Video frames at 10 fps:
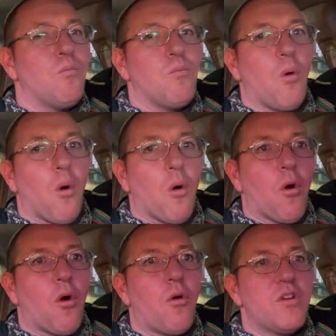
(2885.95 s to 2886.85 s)

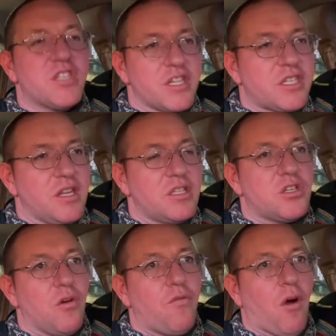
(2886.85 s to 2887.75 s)
more resistance
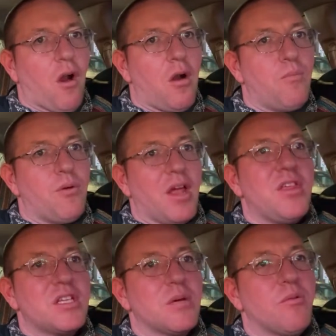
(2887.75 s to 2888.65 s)
so far, but I
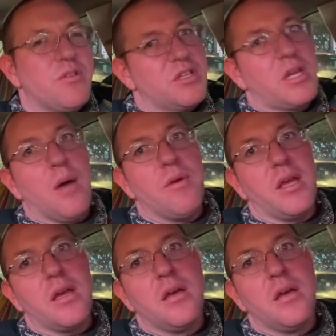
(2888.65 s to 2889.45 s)
think some of it is coming.